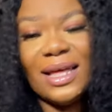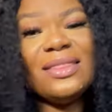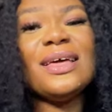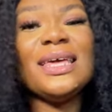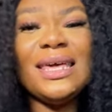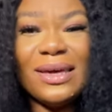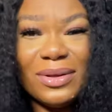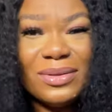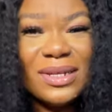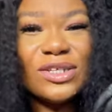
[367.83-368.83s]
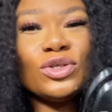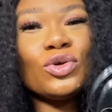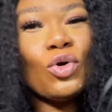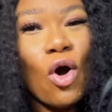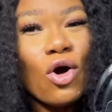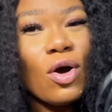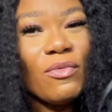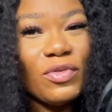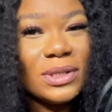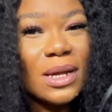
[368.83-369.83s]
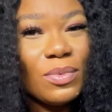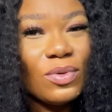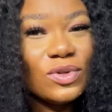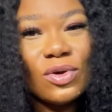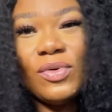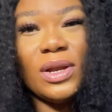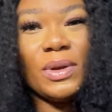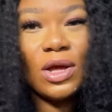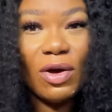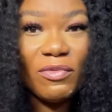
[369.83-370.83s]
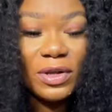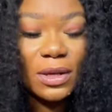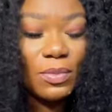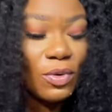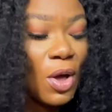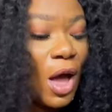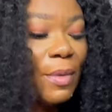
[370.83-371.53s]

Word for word: the heel is uncomfortable, it's not really, really comfortable,